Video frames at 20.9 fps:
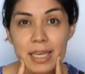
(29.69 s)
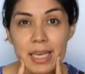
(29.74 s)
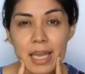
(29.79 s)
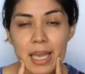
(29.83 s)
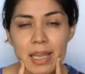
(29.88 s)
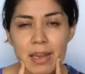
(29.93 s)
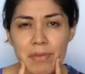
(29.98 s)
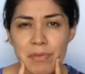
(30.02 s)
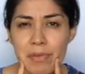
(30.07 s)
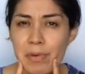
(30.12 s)

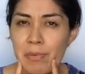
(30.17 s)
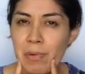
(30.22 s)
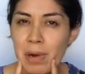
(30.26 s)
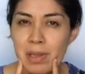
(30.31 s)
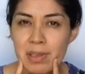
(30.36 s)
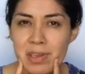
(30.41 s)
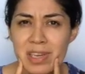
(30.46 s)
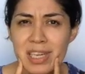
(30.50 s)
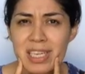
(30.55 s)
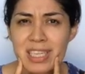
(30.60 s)
and if you
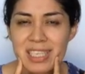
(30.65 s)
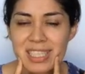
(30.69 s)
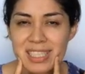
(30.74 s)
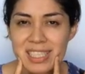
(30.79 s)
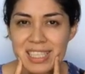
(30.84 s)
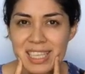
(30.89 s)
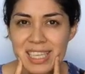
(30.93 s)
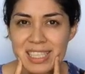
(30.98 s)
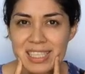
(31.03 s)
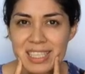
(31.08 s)
want, you can
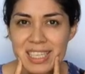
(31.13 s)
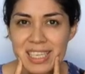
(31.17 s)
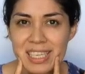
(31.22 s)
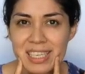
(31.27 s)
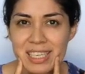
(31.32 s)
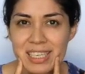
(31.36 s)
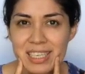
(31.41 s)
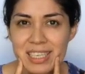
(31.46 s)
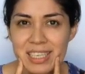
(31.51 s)
just listen,